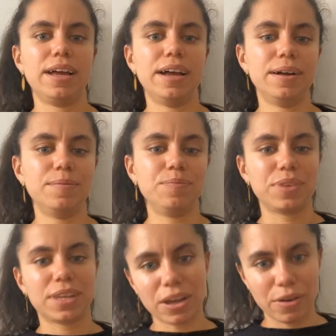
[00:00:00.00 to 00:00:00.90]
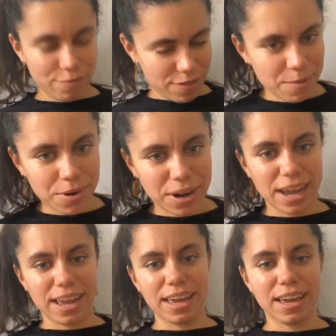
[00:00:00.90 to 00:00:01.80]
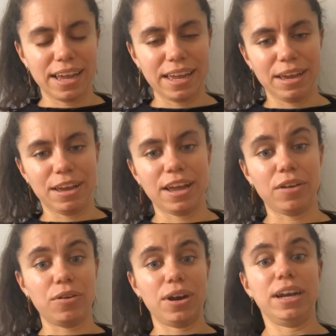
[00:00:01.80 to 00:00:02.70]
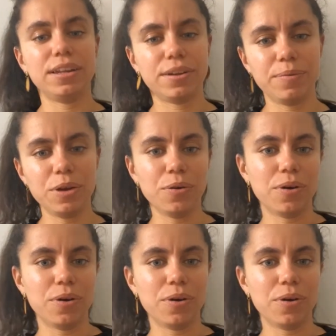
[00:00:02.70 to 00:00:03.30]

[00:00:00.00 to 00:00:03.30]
Um, so in February, I, I, I got an interview.